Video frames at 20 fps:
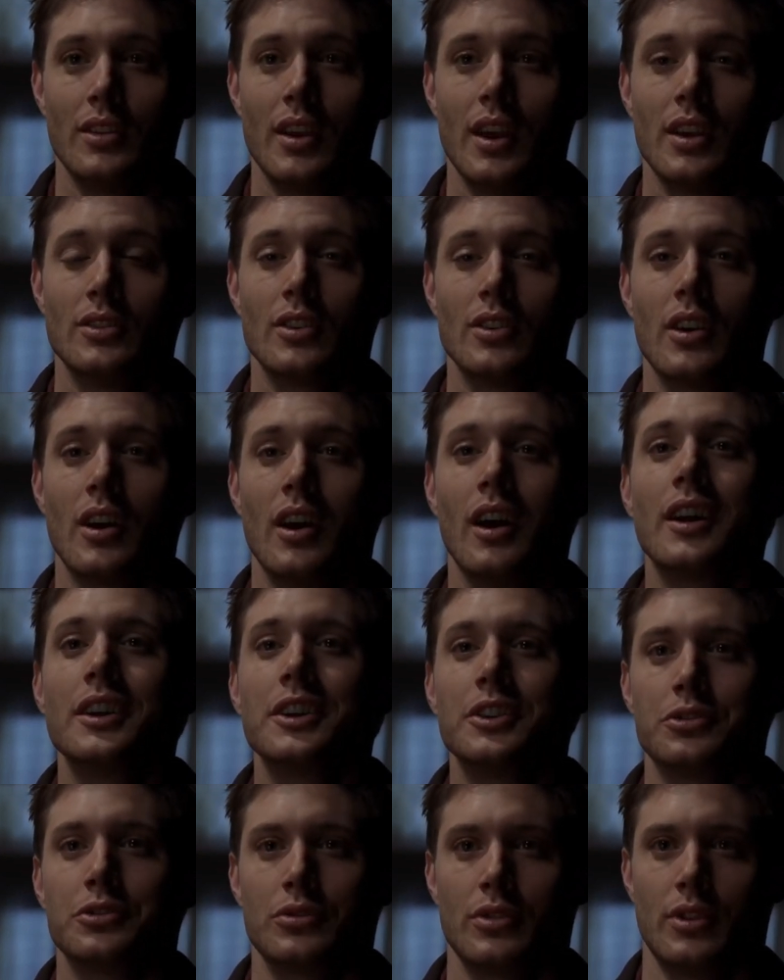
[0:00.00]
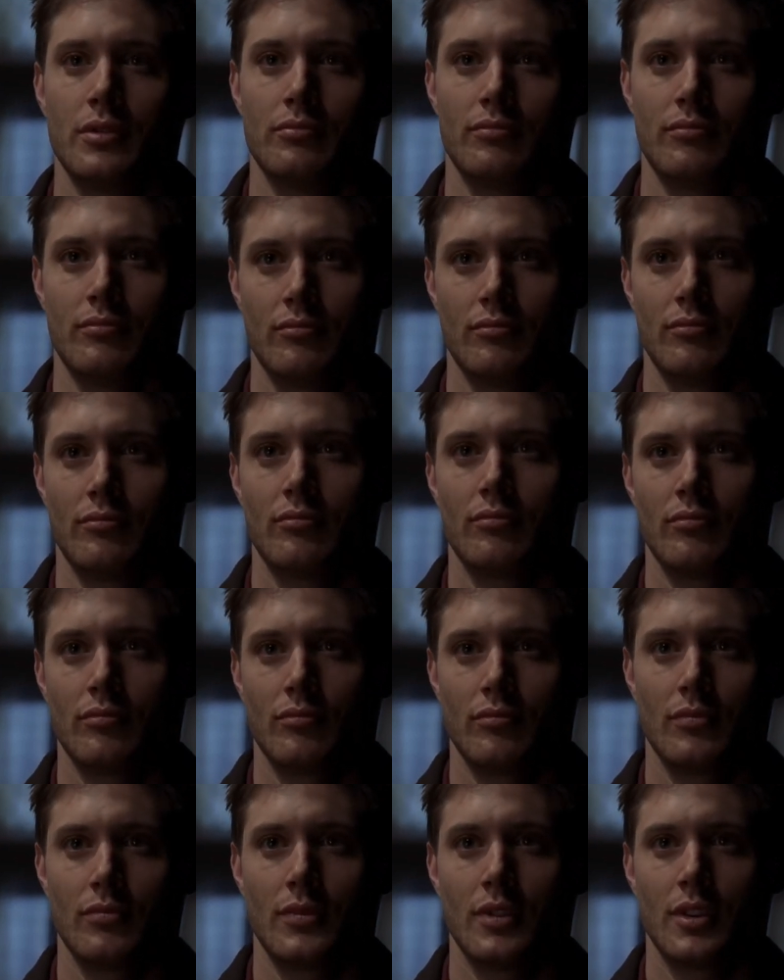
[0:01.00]
Dad's on a hunting trip,
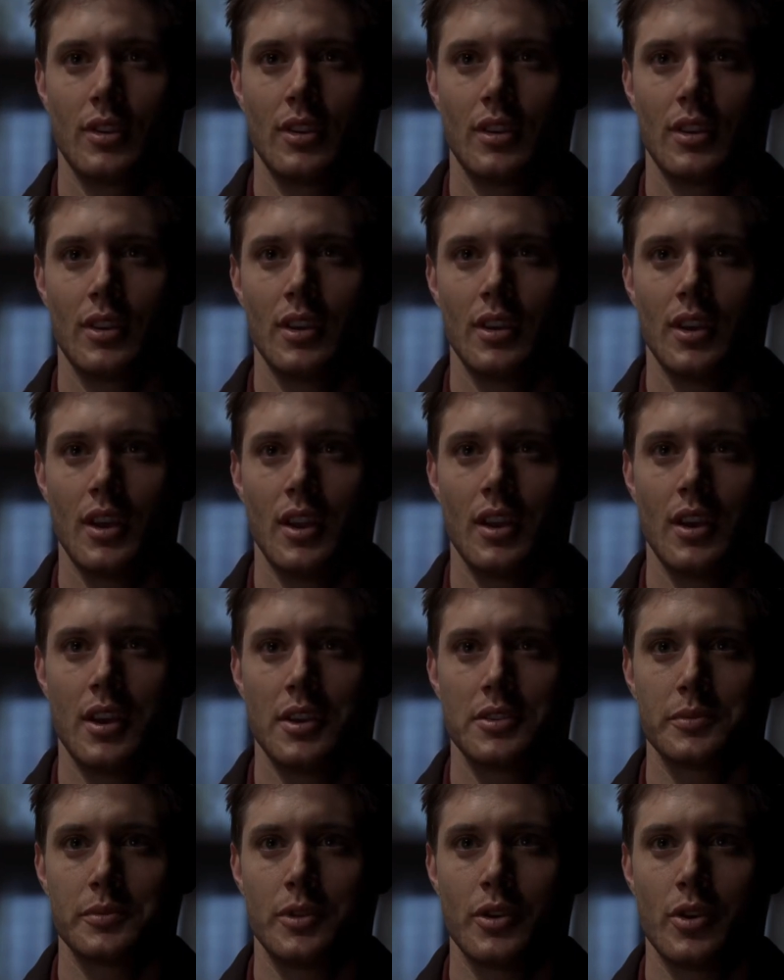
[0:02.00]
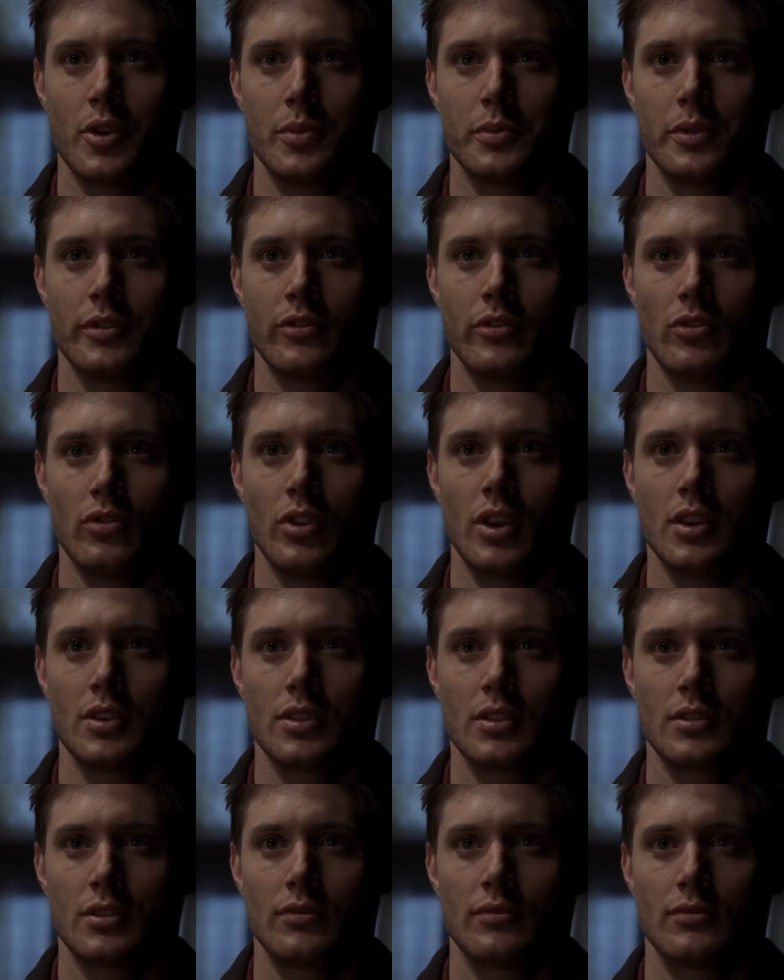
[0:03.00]
and he hasn't been home in a few
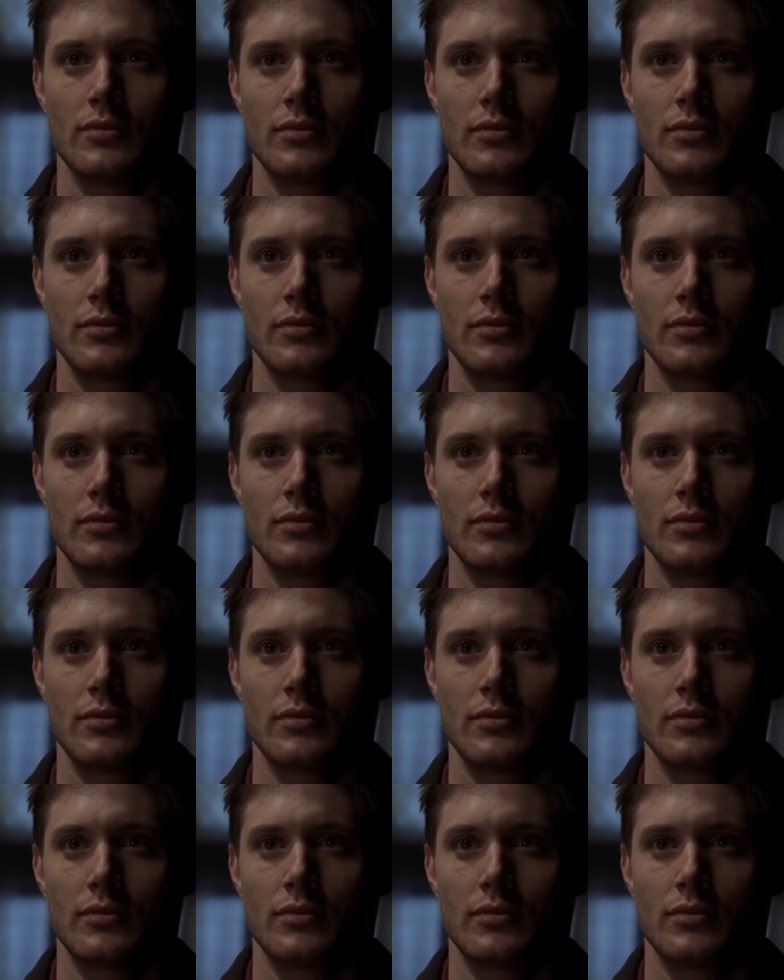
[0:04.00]
days.